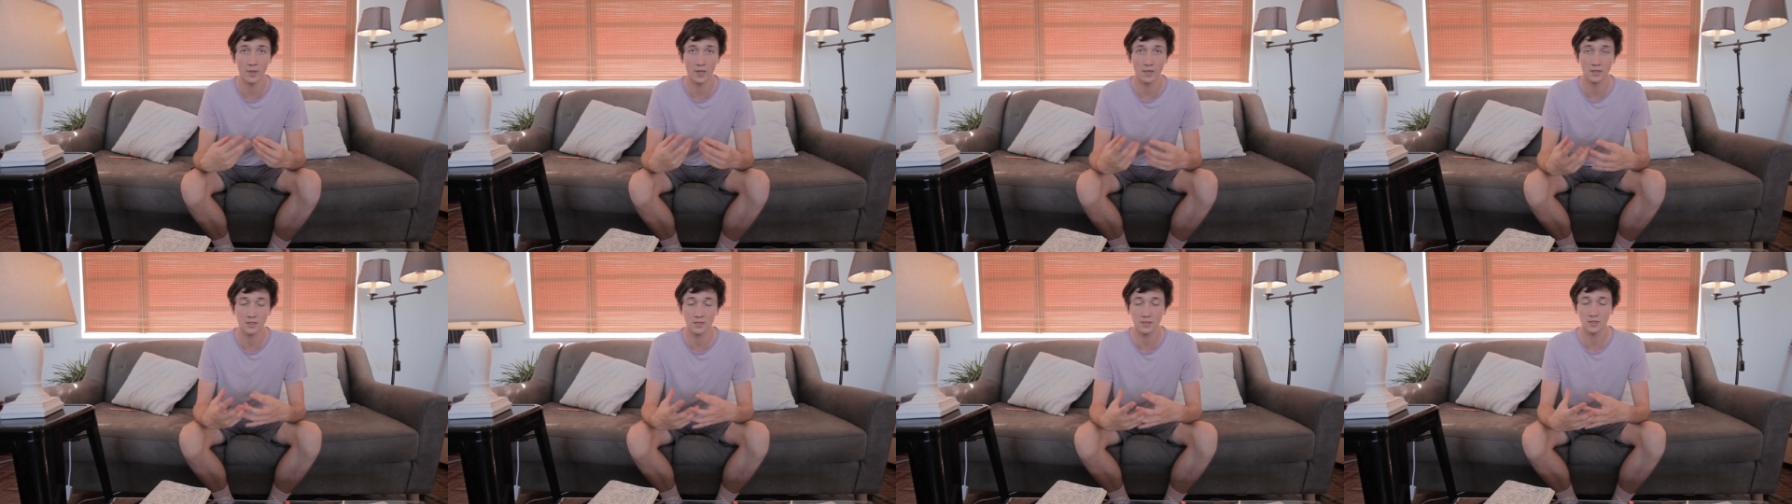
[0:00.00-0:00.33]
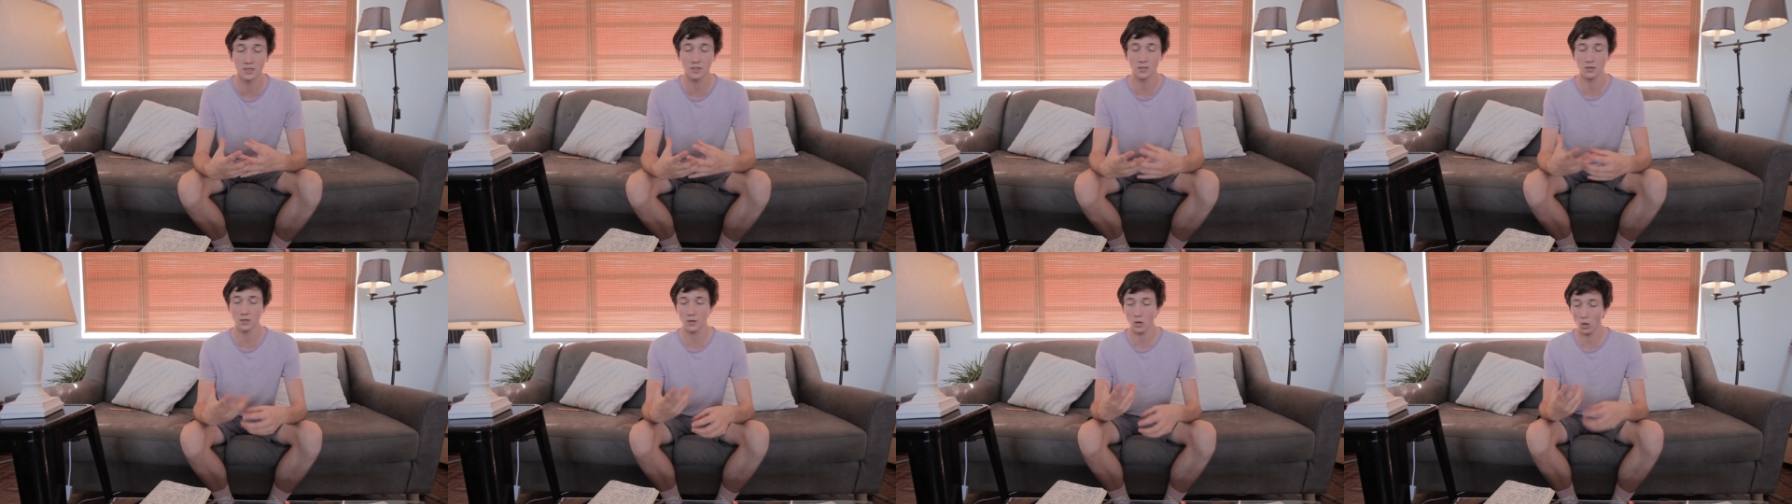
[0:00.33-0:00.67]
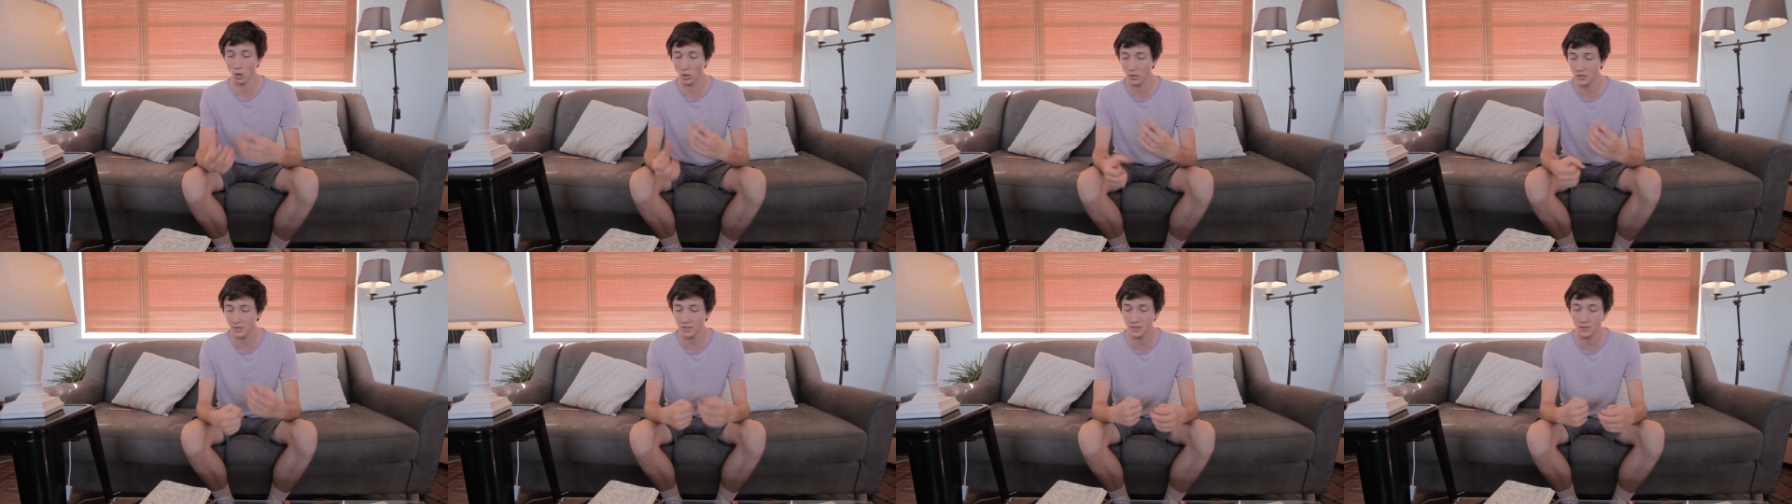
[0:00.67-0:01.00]
There's this
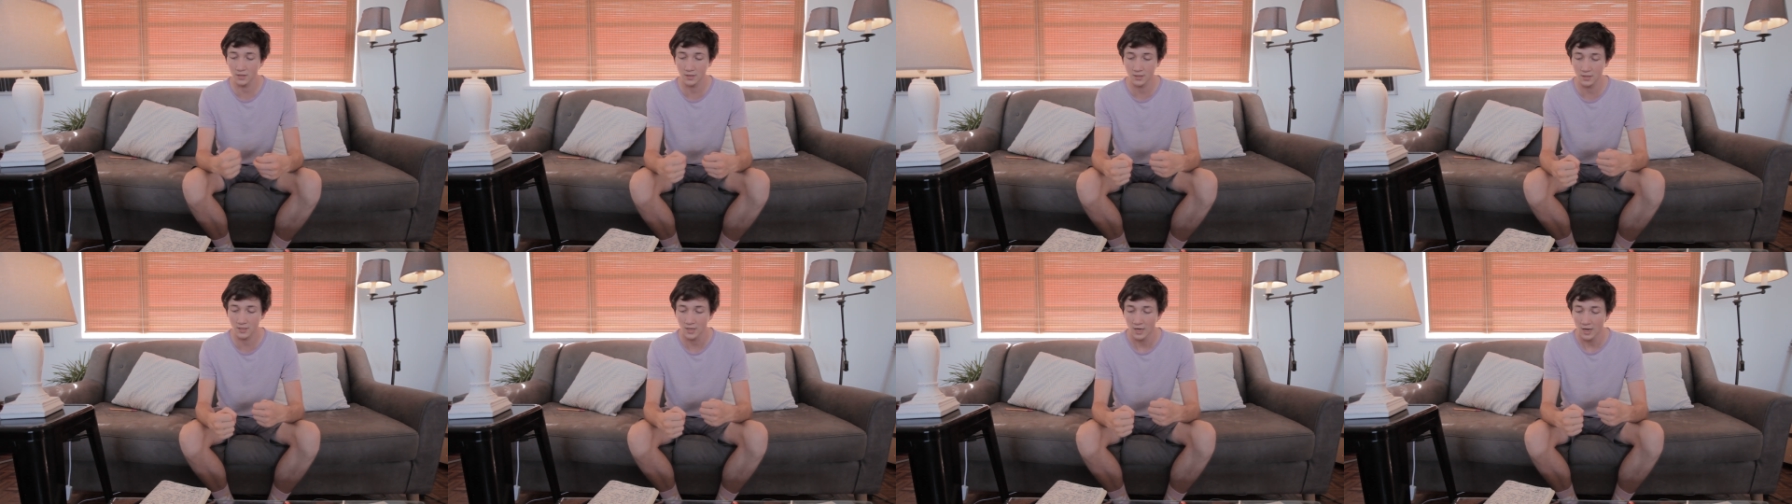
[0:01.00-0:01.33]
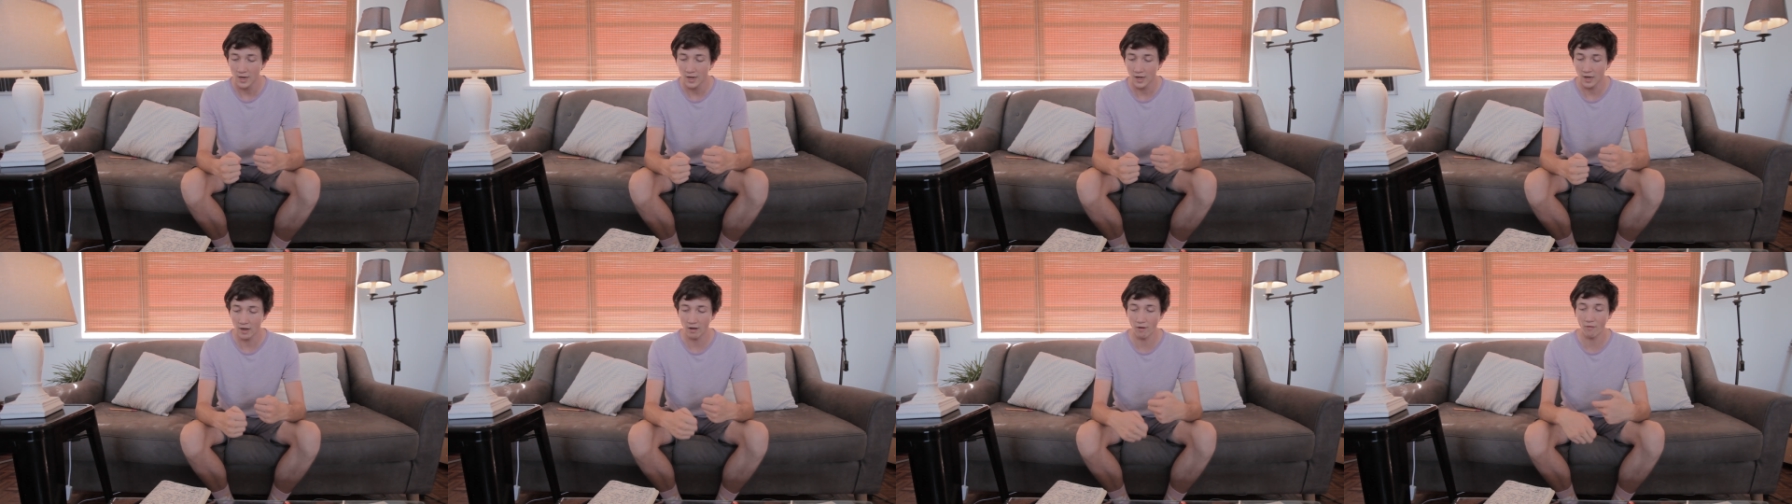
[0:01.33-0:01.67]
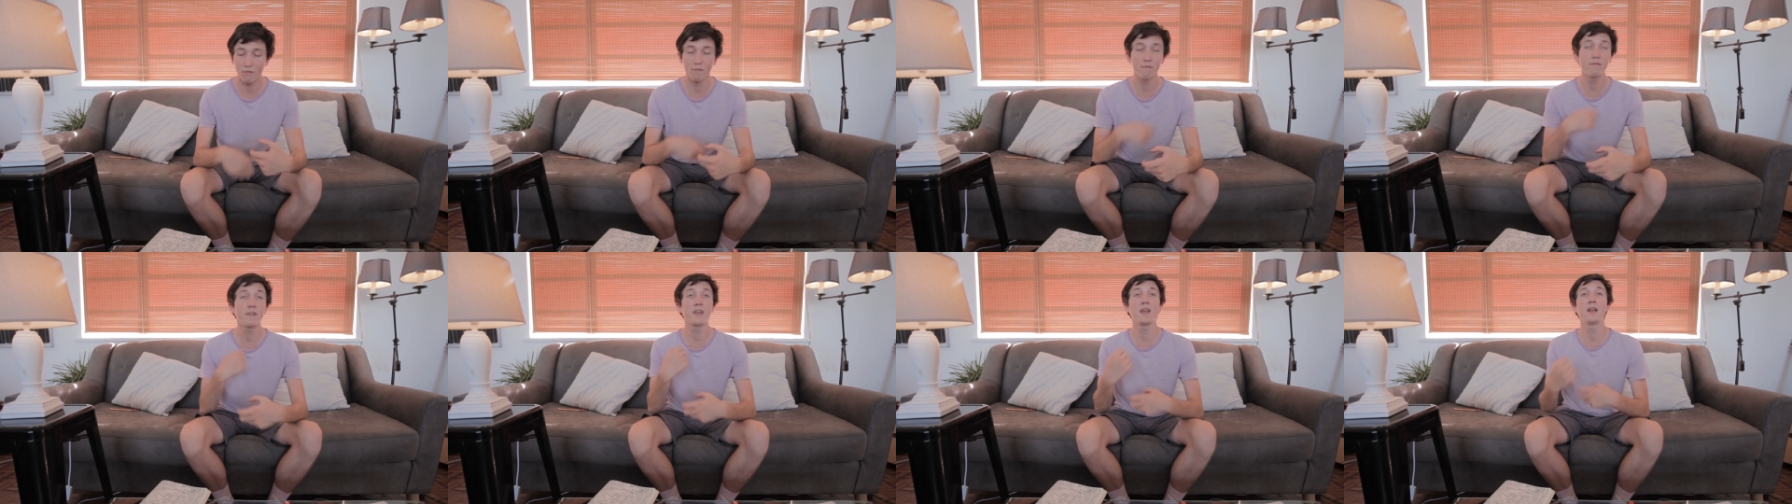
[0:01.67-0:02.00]
constant
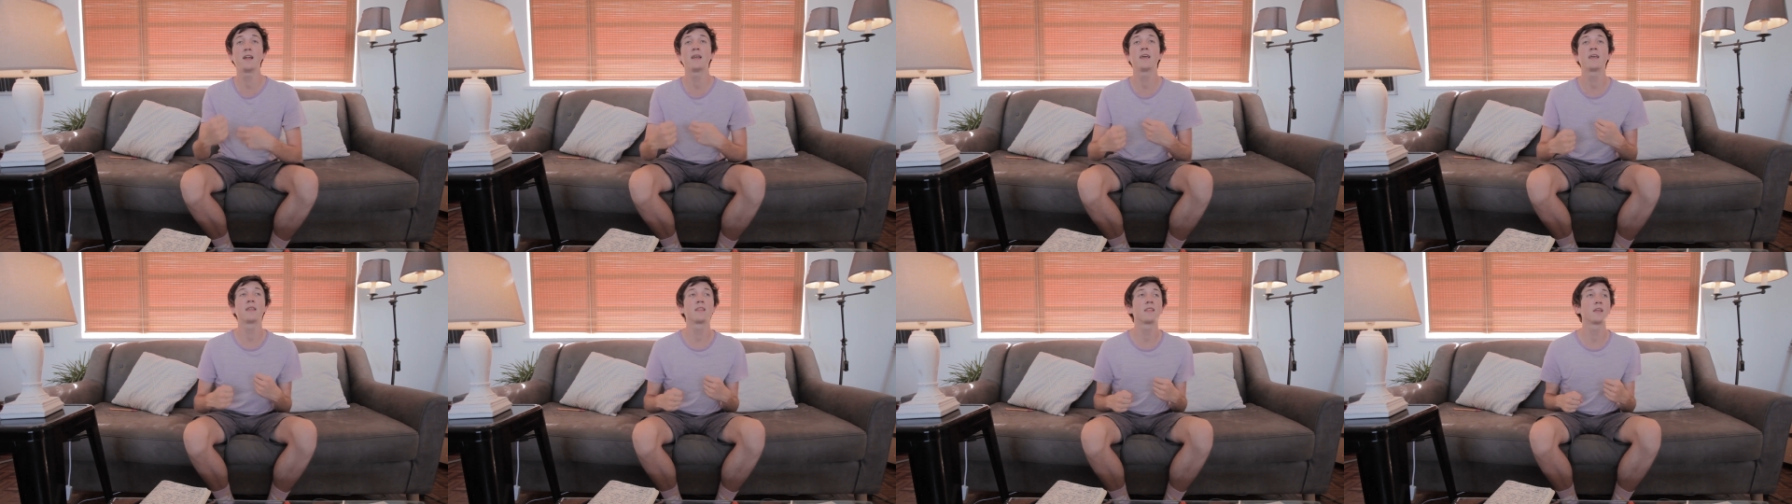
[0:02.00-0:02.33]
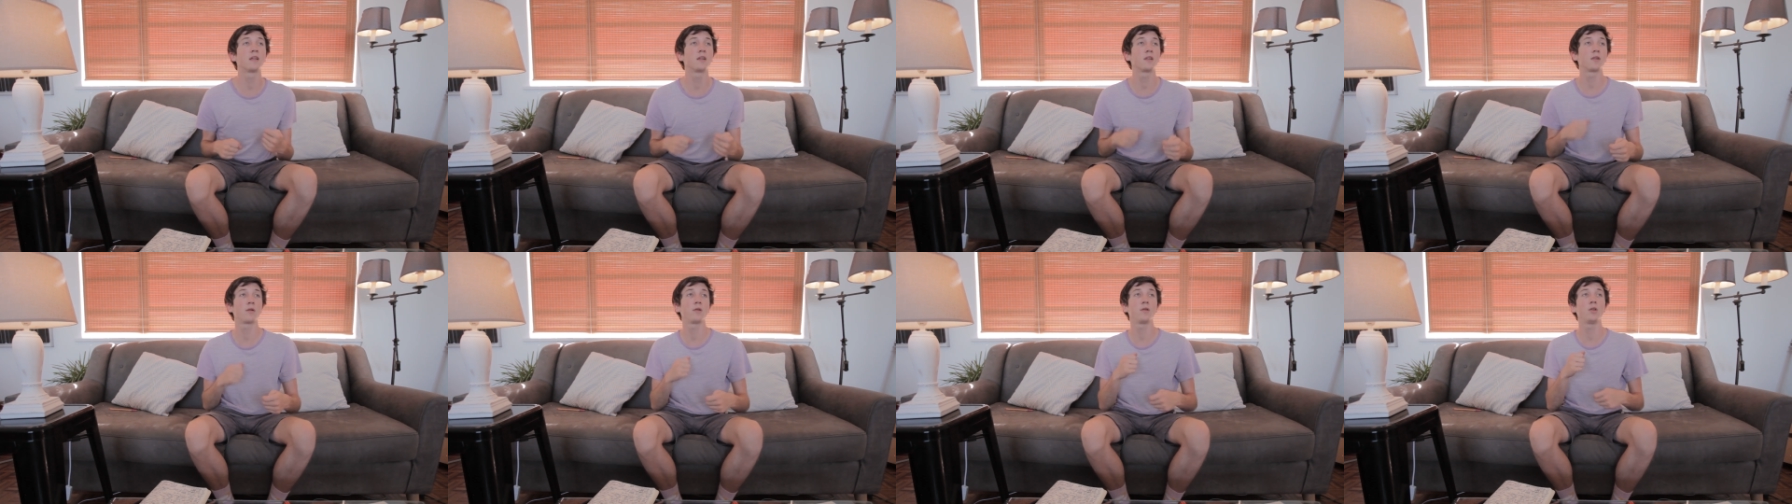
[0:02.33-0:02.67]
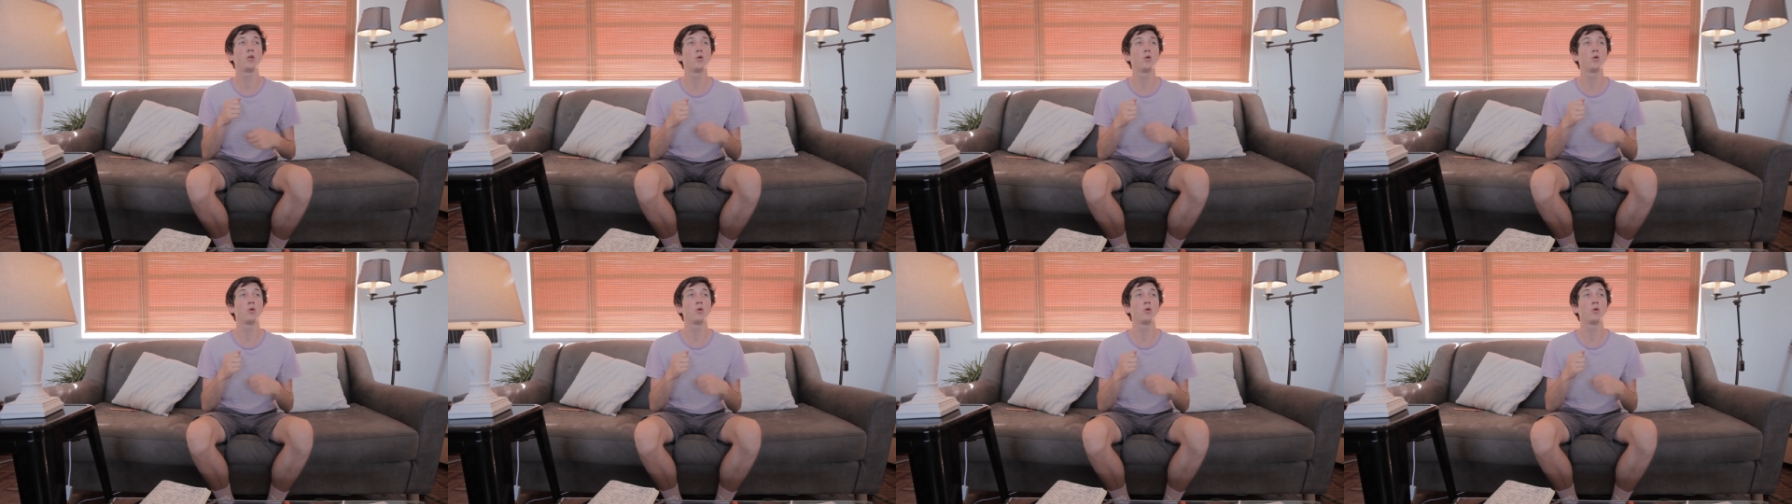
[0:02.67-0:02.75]
feeling that